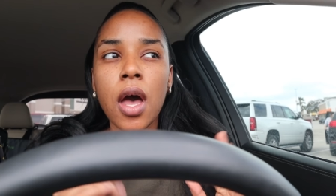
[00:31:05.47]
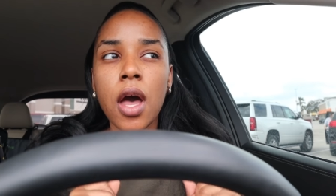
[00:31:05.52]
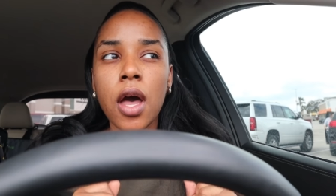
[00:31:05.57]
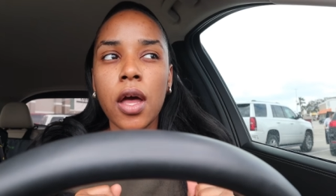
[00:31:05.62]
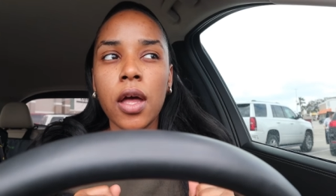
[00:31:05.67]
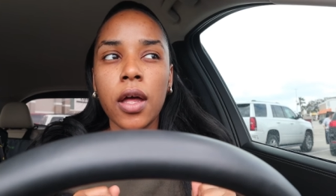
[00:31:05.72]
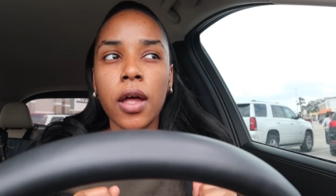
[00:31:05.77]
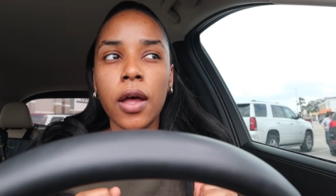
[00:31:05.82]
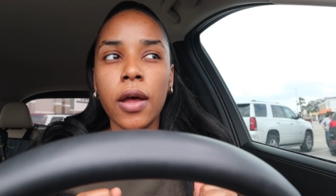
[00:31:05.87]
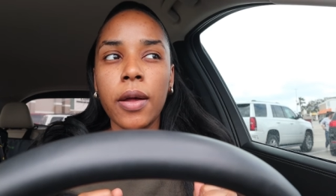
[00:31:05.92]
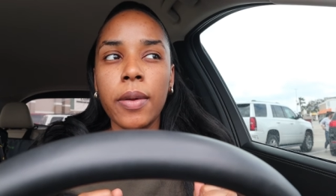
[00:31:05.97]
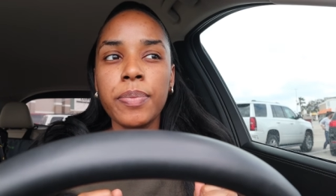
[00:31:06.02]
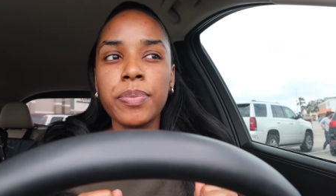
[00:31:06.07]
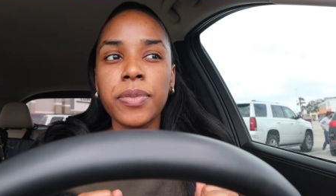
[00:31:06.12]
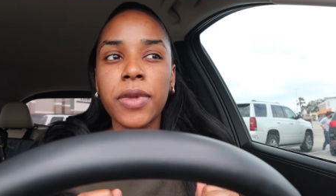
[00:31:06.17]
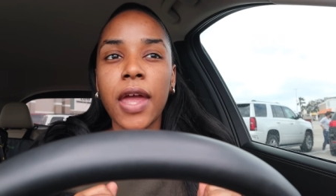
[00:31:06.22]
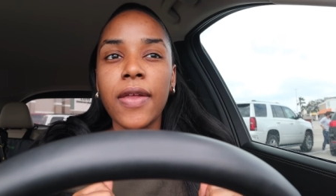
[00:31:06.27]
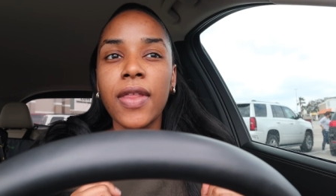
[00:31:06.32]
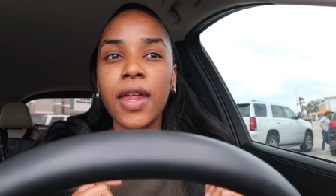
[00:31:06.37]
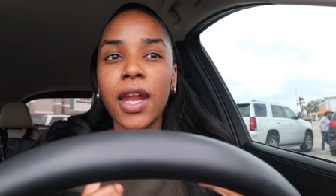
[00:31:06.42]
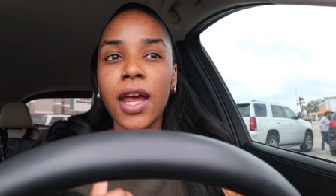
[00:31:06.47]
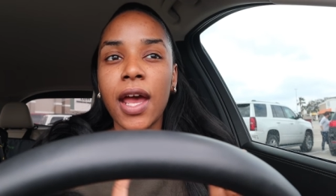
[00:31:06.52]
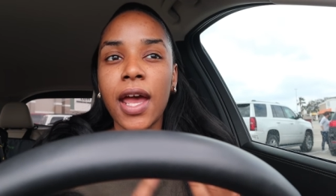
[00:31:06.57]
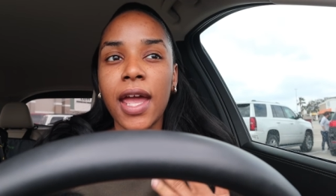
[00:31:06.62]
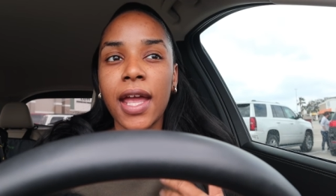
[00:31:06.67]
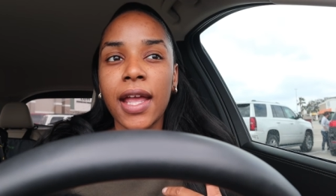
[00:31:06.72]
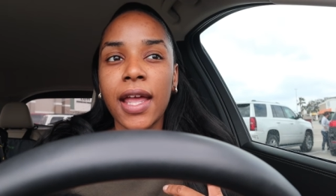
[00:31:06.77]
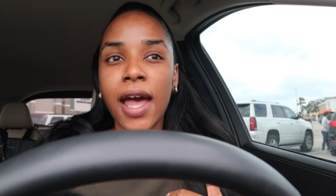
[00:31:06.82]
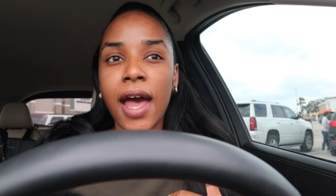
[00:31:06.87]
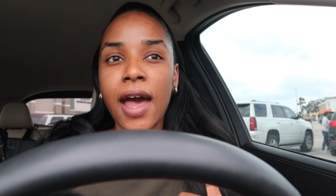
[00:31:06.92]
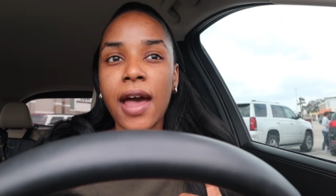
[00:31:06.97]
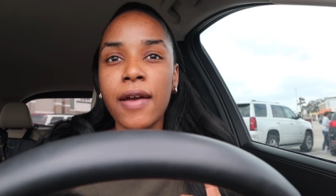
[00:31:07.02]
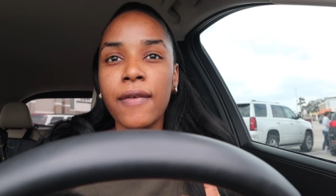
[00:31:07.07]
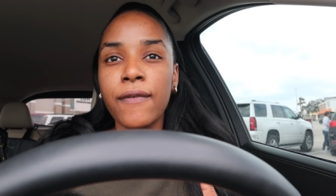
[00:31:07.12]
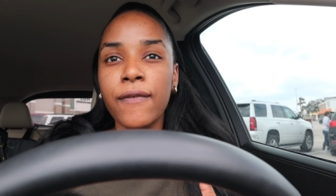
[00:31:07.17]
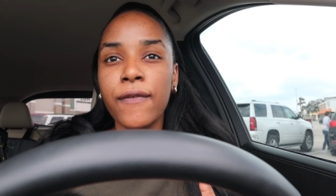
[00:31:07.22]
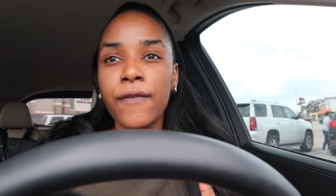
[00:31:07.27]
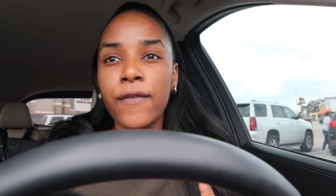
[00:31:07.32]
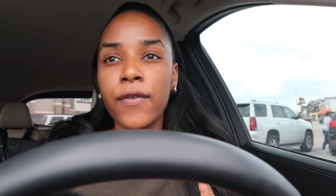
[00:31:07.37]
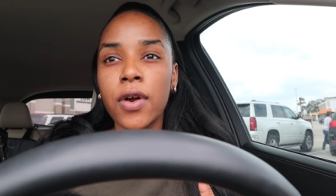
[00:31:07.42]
um, that I had got